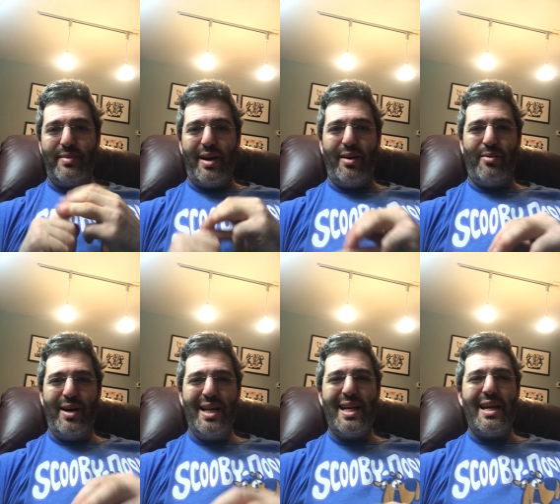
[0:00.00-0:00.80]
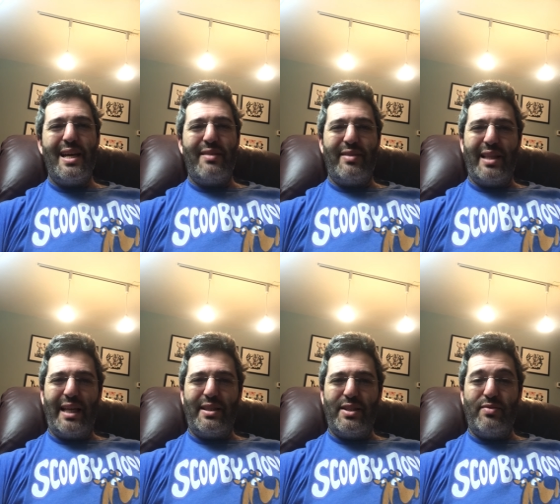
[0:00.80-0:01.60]
Alright, if you
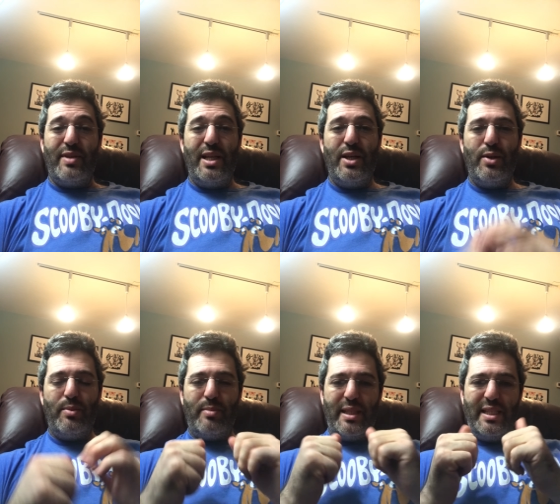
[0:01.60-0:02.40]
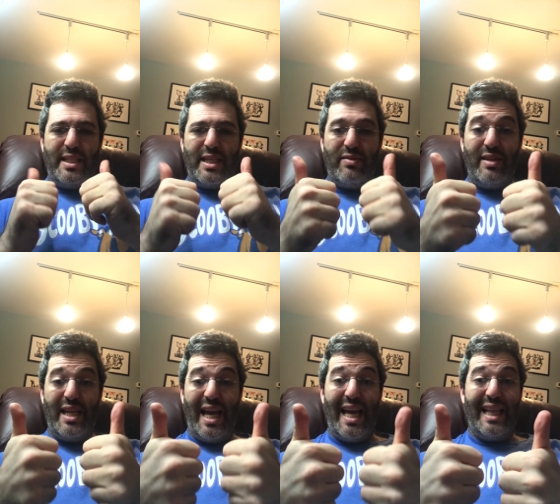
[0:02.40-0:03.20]
like this video, please give it
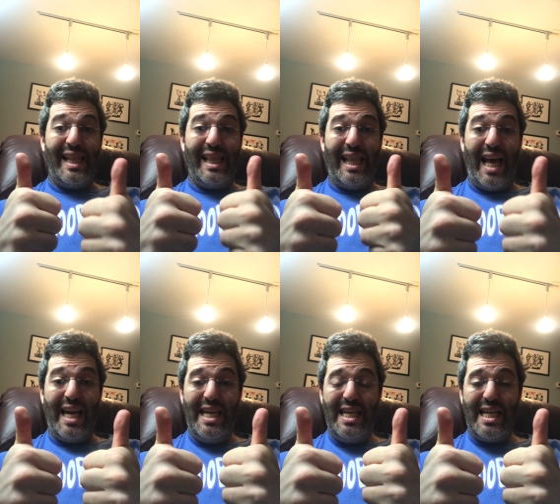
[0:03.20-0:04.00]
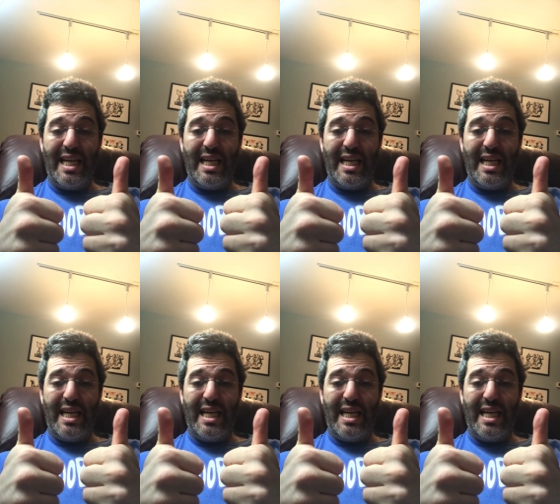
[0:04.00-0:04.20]
a like,